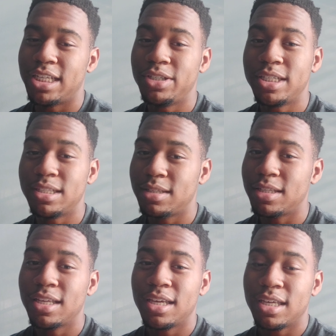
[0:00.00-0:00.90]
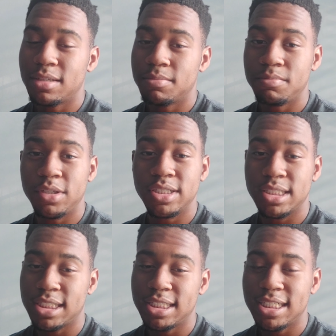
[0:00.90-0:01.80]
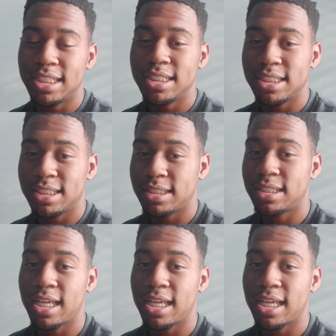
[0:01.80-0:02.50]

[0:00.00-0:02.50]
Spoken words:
And you can be sentenced